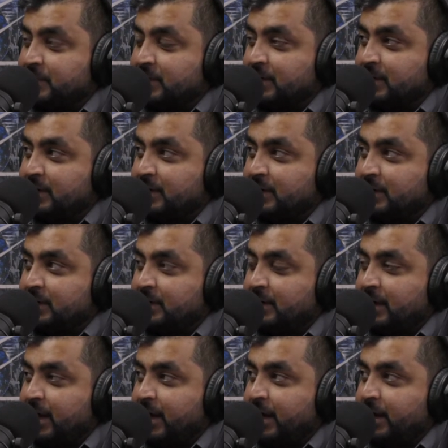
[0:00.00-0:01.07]

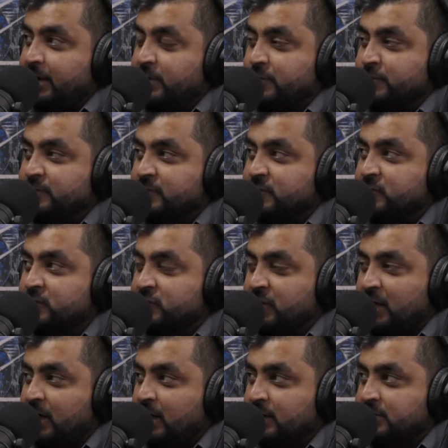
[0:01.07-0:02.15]
and you just
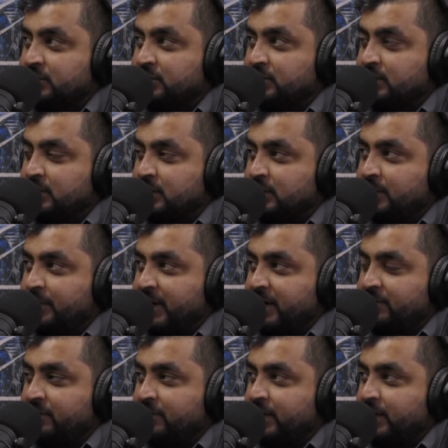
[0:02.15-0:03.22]
charge the
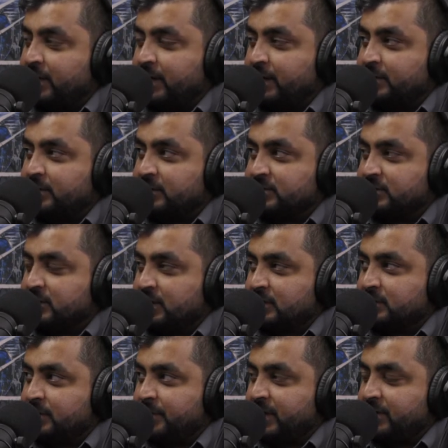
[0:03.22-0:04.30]
battery and discharge
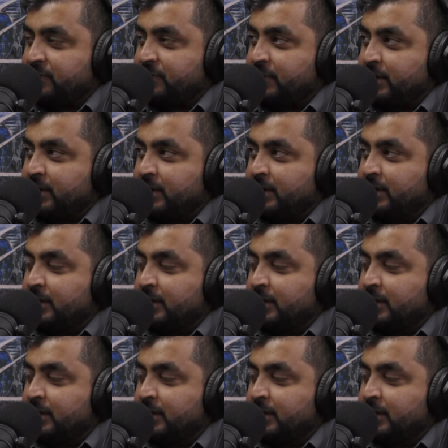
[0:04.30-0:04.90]
the battery,